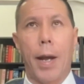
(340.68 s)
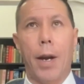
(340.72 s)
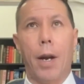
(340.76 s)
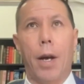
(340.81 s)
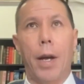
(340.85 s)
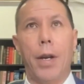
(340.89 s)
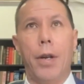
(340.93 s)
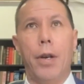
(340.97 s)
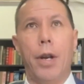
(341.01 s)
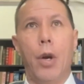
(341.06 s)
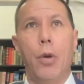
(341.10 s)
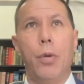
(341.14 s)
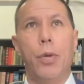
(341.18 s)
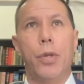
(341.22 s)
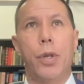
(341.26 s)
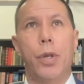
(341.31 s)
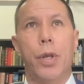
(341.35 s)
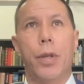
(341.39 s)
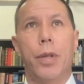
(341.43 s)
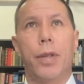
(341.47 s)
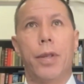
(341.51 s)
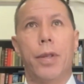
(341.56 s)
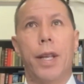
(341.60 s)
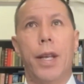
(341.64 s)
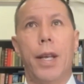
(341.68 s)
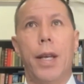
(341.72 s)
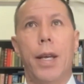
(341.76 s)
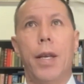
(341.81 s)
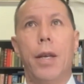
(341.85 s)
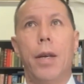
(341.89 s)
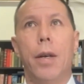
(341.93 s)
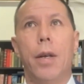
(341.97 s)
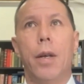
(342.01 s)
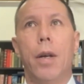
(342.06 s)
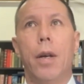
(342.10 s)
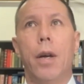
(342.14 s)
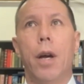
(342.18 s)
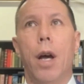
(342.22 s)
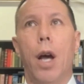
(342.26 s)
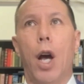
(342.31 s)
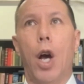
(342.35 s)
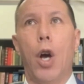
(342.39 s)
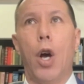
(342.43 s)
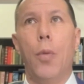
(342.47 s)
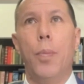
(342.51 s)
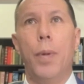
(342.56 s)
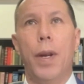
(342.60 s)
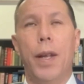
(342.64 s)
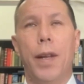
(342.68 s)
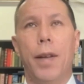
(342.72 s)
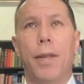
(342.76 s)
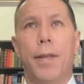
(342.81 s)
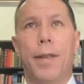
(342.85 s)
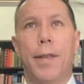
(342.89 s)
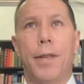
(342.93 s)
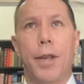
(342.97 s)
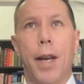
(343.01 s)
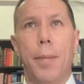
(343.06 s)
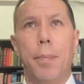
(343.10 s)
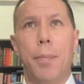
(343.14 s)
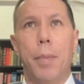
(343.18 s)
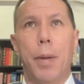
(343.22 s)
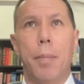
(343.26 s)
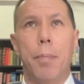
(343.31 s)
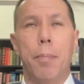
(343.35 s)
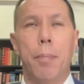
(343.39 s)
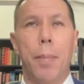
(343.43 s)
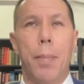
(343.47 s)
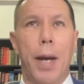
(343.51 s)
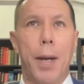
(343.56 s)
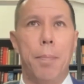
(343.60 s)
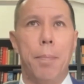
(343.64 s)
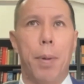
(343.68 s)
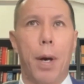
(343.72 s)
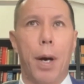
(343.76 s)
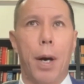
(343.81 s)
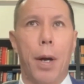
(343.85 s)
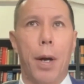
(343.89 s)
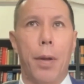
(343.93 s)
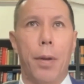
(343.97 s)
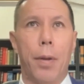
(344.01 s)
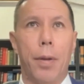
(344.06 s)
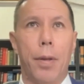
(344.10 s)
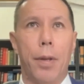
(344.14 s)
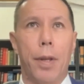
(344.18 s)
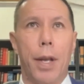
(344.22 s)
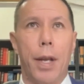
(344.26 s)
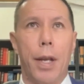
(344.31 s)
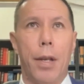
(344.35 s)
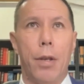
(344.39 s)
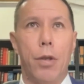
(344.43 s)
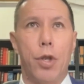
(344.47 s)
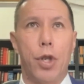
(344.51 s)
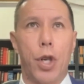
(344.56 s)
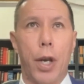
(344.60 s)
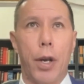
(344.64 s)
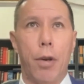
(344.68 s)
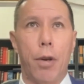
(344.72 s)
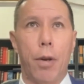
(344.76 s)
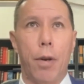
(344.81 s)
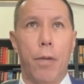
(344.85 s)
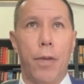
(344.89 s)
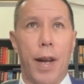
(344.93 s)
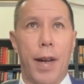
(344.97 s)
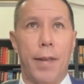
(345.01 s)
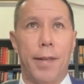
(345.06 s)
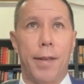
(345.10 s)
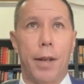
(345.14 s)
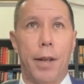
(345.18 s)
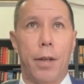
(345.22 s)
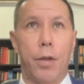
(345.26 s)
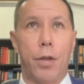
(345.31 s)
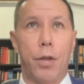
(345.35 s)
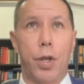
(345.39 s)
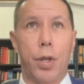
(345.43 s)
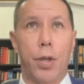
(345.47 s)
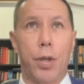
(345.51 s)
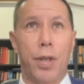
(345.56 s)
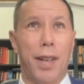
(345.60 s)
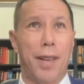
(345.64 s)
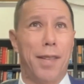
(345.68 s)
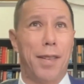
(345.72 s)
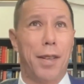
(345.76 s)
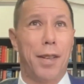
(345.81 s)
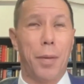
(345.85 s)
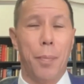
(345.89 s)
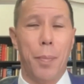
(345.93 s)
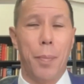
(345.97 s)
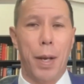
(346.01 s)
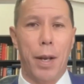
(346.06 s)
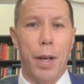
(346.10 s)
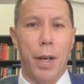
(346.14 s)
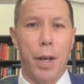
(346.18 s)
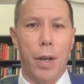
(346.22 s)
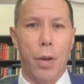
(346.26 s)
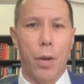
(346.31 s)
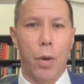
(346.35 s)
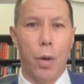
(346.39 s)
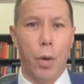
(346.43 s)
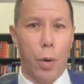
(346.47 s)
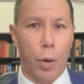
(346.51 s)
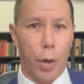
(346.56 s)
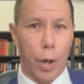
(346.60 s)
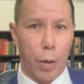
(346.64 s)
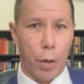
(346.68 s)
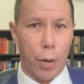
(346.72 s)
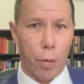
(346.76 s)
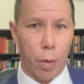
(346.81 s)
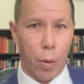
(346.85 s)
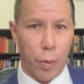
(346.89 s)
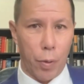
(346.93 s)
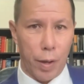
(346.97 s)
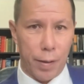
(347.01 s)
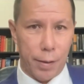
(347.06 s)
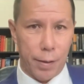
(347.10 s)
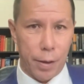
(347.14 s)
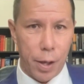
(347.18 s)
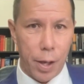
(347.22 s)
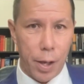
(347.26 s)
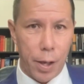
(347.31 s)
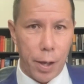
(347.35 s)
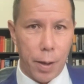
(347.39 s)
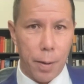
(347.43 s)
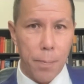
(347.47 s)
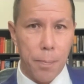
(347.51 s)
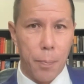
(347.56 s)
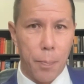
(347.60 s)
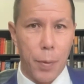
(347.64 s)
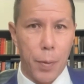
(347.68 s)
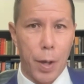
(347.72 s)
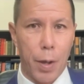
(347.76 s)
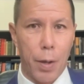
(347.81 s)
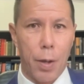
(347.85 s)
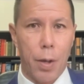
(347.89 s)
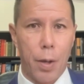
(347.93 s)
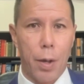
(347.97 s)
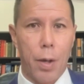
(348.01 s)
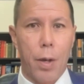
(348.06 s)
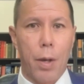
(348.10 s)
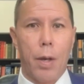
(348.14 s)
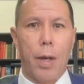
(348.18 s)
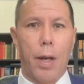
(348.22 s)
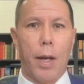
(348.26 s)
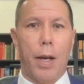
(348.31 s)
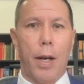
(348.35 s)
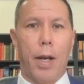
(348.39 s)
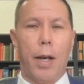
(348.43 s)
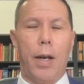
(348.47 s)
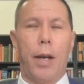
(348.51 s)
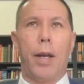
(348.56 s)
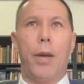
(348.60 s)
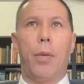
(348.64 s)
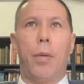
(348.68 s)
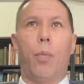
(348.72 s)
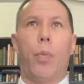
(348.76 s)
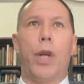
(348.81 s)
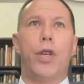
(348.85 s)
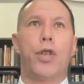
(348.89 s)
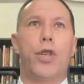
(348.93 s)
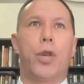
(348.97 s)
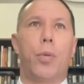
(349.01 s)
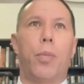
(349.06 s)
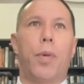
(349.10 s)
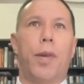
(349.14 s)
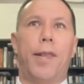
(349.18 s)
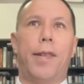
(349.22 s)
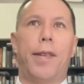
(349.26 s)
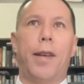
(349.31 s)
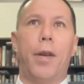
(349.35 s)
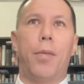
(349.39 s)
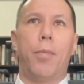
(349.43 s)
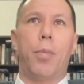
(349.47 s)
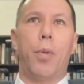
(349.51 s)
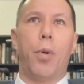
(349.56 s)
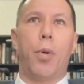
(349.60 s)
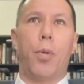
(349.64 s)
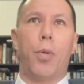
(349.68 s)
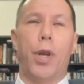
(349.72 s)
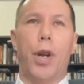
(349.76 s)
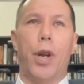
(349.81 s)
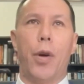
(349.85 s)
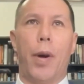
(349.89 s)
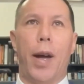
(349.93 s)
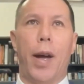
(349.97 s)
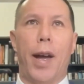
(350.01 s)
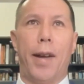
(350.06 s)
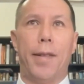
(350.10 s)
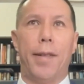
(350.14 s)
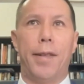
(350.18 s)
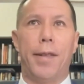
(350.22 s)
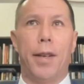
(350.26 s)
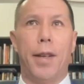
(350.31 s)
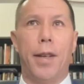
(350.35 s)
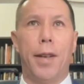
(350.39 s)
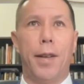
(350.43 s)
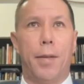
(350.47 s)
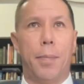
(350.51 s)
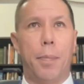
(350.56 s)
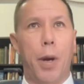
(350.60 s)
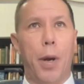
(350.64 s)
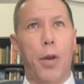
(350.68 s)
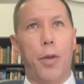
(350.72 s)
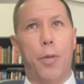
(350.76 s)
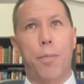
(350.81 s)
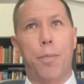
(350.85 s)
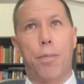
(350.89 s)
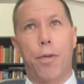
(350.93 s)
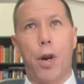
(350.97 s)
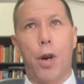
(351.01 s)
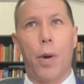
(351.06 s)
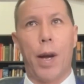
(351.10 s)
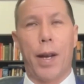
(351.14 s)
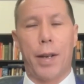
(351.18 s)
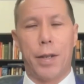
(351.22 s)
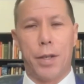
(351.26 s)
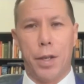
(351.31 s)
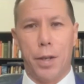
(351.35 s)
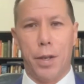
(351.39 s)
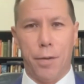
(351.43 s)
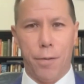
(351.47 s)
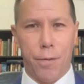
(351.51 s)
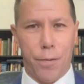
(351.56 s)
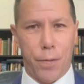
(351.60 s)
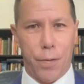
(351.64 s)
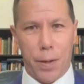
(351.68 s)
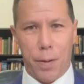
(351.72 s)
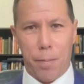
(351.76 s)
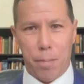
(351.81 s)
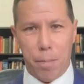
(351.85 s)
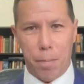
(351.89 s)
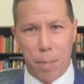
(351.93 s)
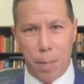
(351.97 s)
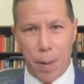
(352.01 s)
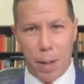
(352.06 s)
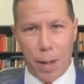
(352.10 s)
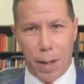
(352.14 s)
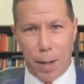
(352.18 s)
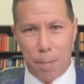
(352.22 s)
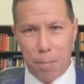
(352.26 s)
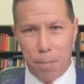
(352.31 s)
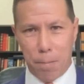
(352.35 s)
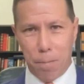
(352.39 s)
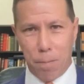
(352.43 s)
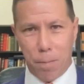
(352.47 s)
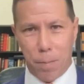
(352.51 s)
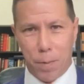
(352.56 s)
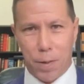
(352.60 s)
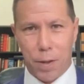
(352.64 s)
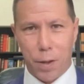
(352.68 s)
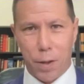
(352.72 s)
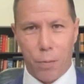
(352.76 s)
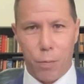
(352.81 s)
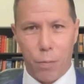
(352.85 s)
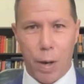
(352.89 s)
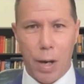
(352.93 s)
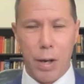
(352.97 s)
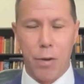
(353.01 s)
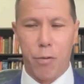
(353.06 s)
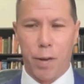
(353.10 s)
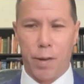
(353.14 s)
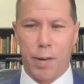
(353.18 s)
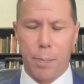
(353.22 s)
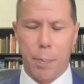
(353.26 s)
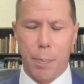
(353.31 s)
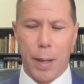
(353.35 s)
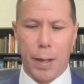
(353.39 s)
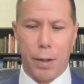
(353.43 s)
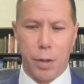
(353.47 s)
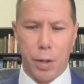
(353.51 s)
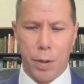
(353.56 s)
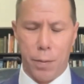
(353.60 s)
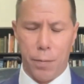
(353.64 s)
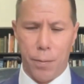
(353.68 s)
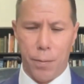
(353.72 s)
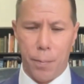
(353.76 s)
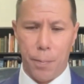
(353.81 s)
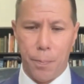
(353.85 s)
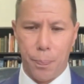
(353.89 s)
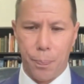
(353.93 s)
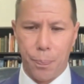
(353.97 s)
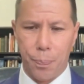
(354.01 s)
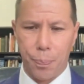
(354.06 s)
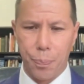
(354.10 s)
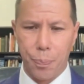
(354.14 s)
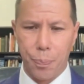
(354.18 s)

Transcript: And I note the opening statement made by the chair of ASIC to this committee earlier on this year, in which it was said, well, you know, ASIC is both proactive and sort of retrospective.